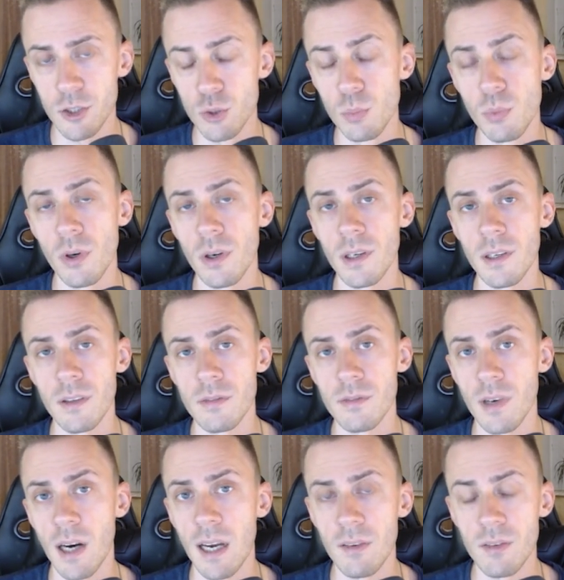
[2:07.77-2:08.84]

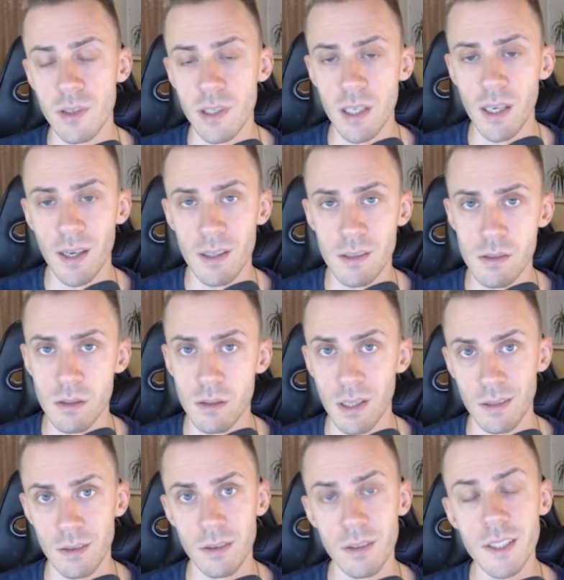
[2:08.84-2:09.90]
2.5 years
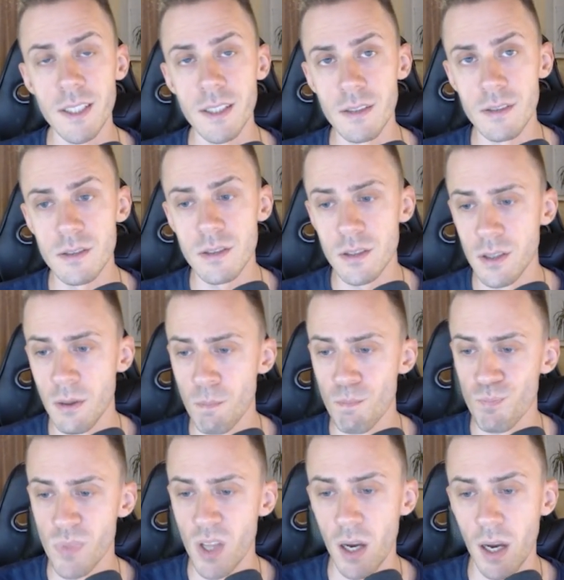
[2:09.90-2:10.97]
at least
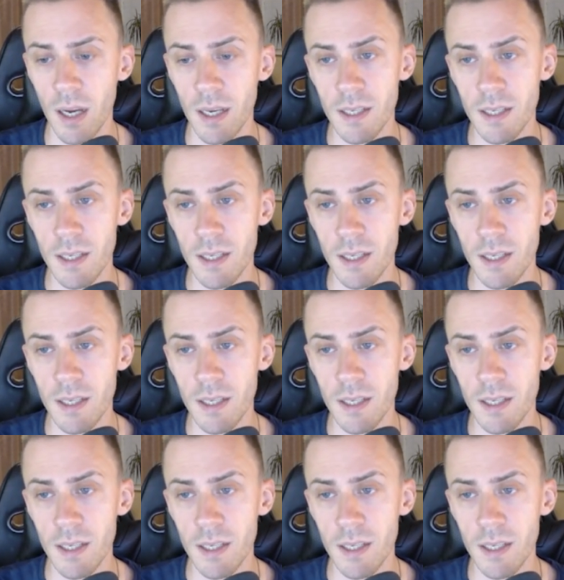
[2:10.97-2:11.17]
uh,